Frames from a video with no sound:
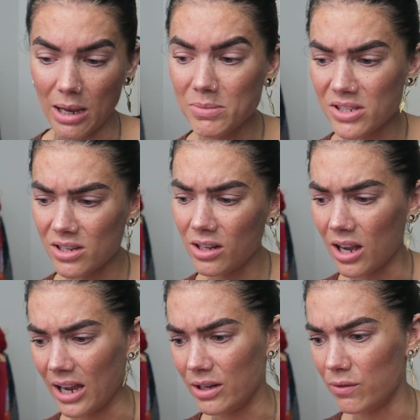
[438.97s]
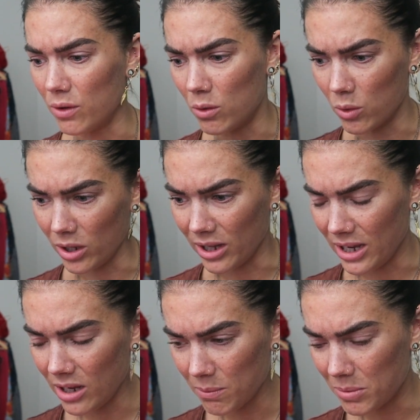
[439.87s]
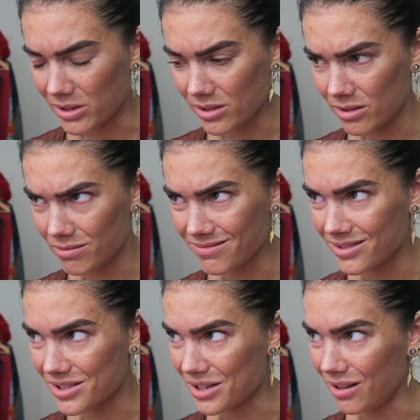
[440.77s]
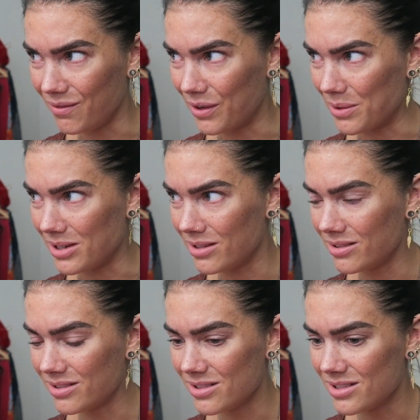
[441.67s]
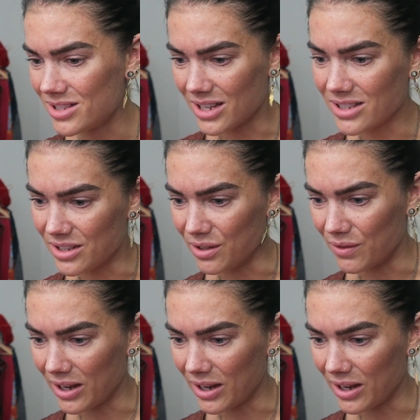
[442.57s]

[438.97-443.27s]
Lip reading: I'm still kind of oily, but still very sensitive.